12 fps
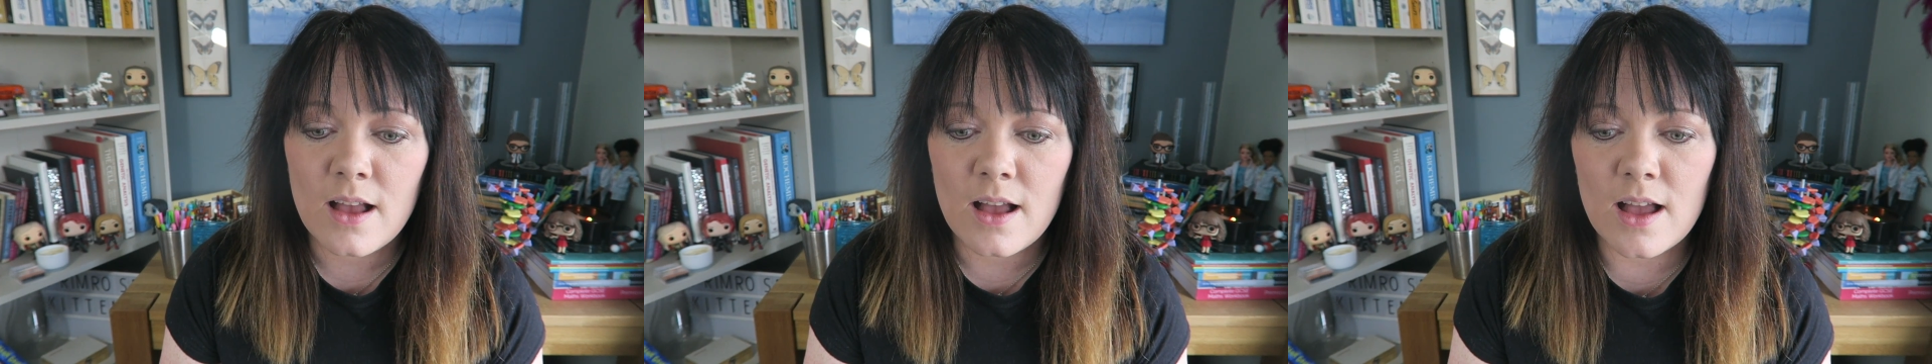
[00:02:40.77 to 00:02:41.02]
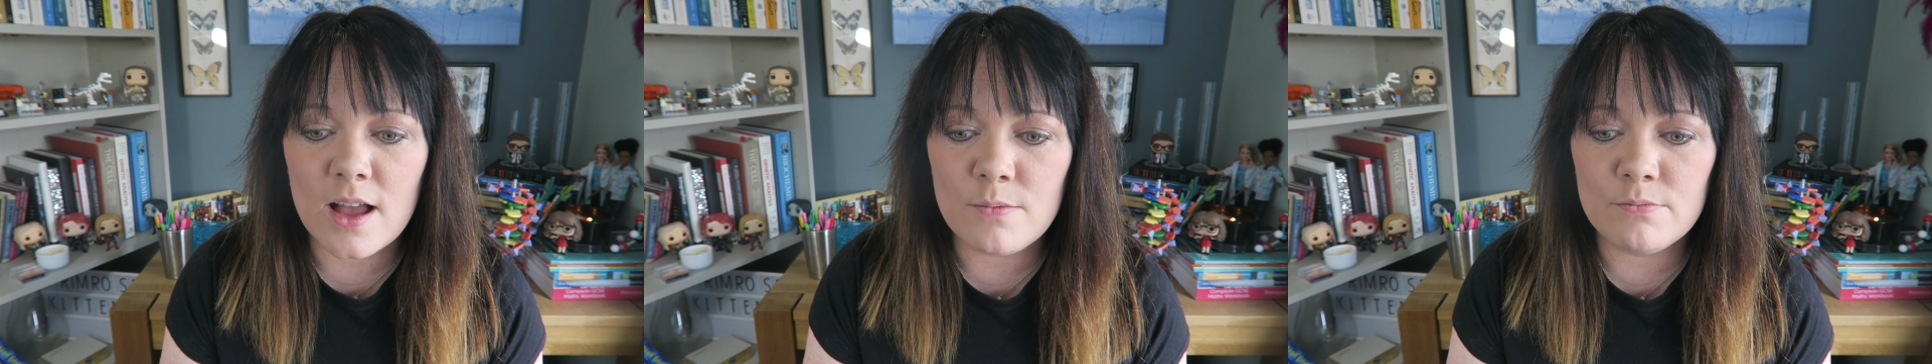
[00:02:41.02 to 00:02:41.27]

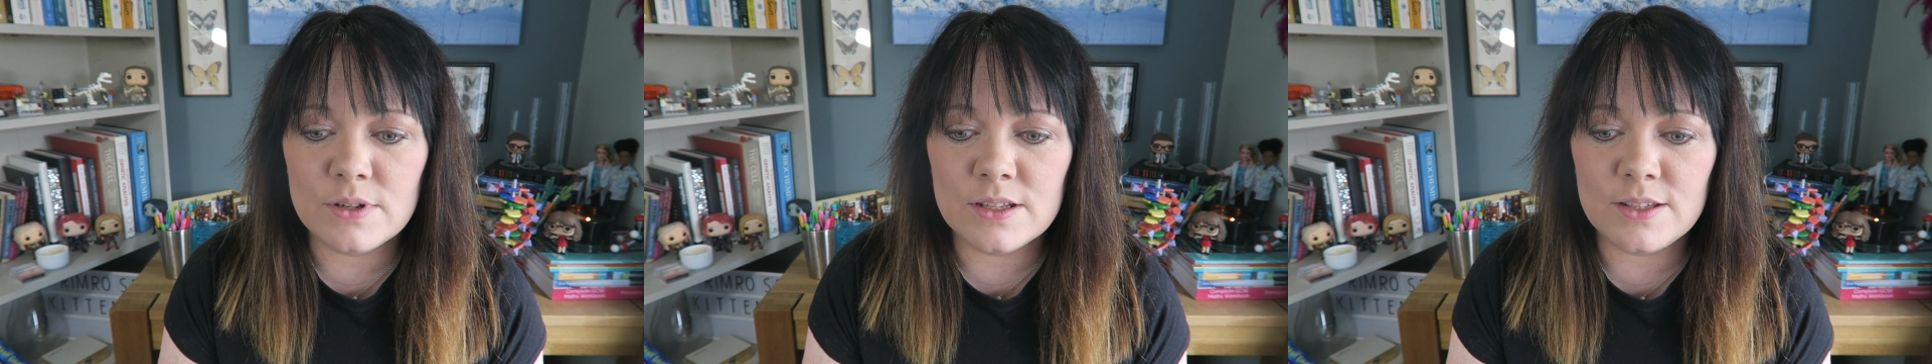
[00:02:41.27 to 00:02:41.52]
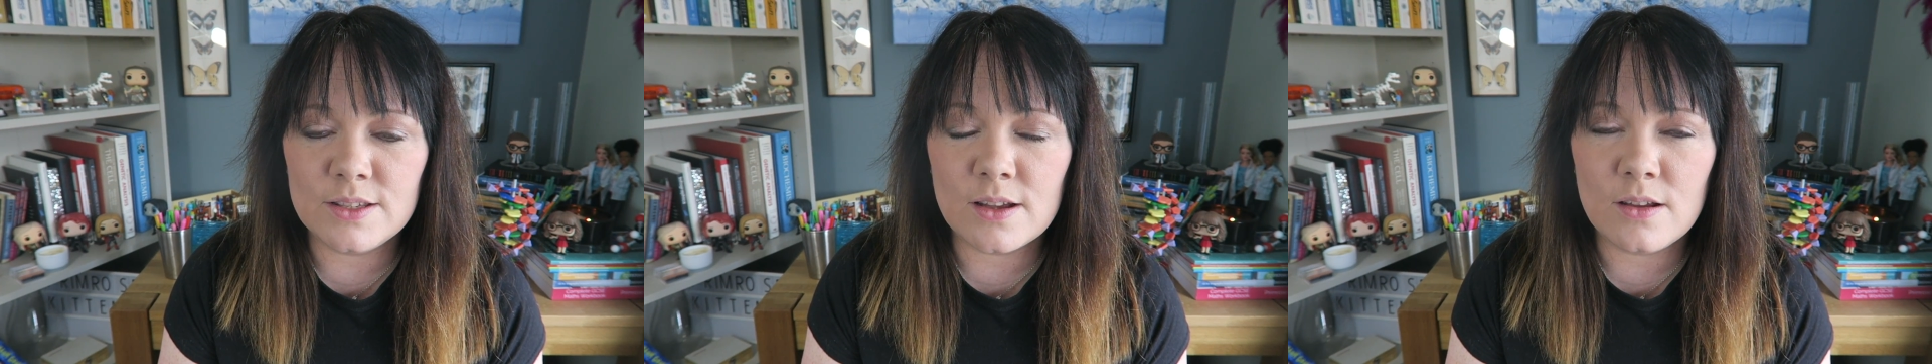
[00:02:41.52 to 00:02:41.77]
um,
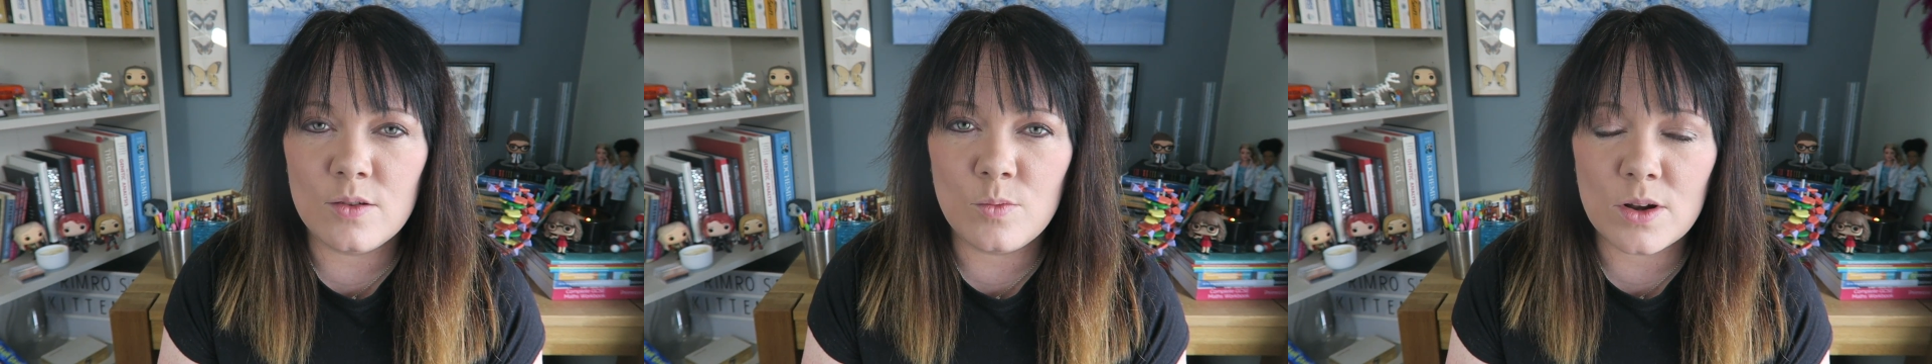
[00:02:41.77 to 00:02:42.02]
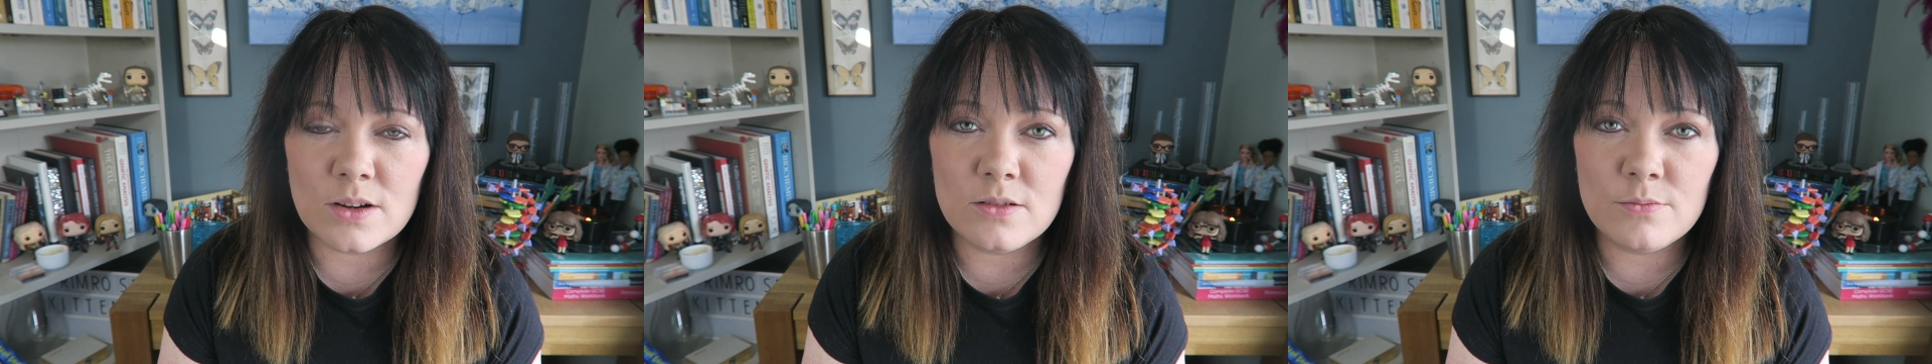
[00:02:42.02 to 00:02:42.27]
so
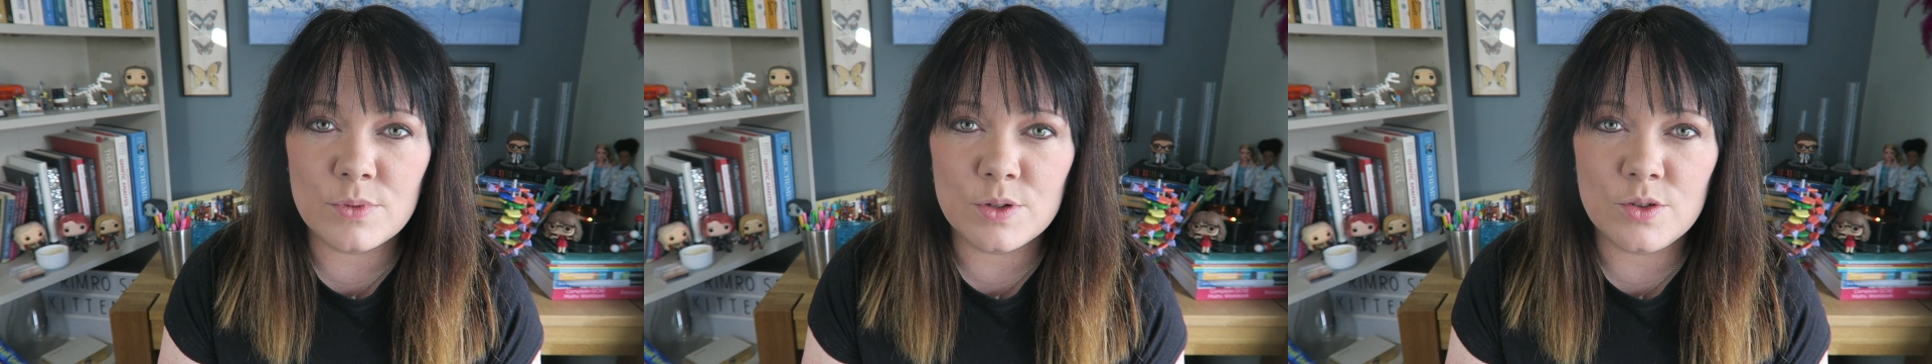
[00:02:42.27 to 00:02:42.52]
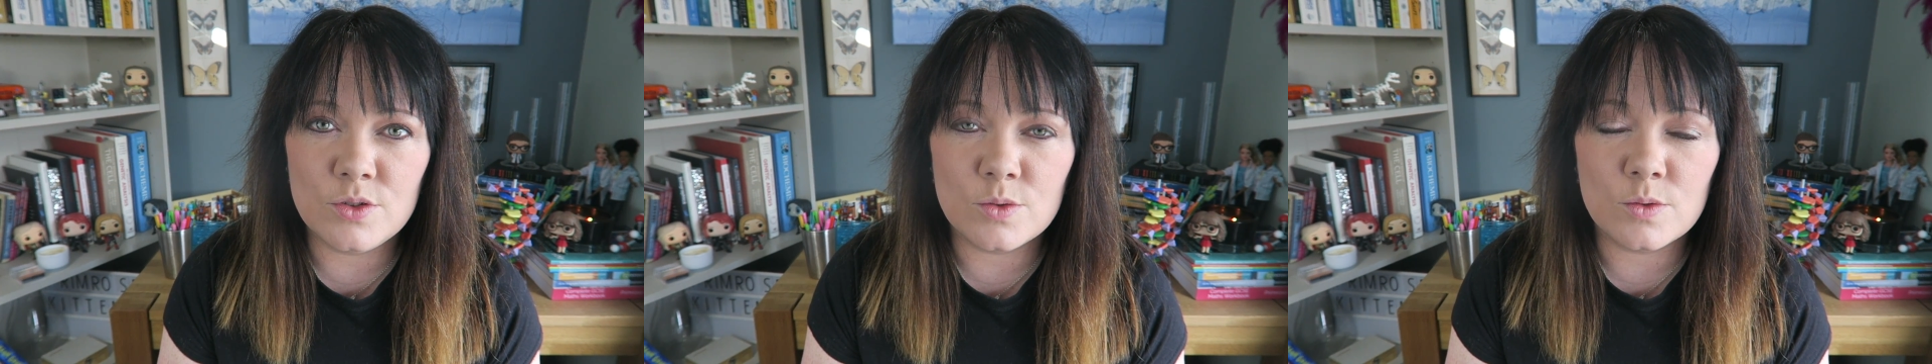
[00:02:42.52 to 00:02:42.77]
one
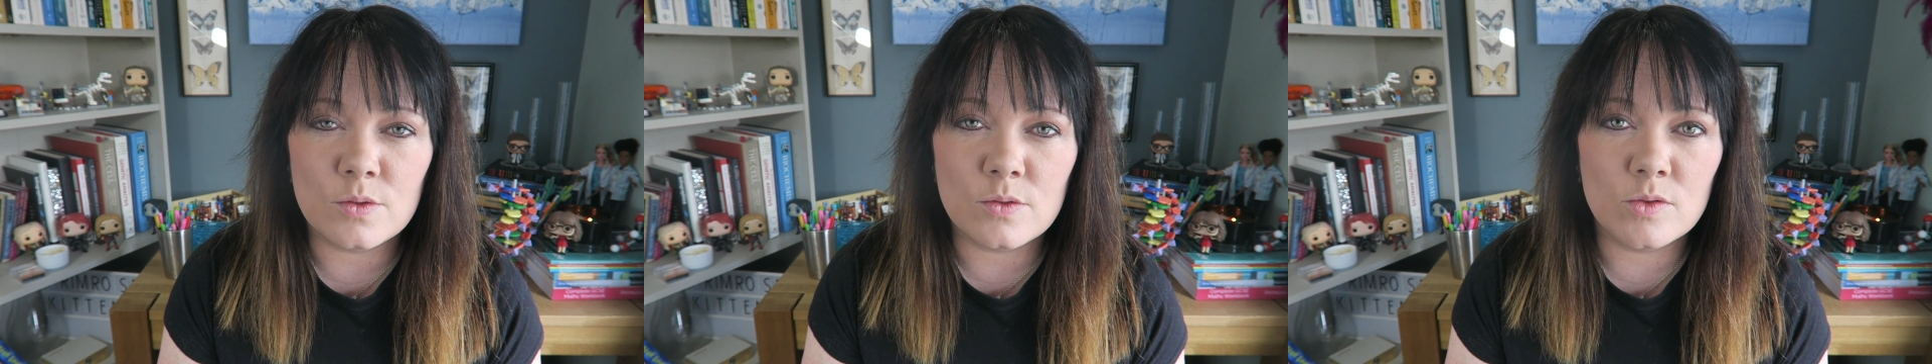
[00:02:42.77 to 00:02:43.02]
module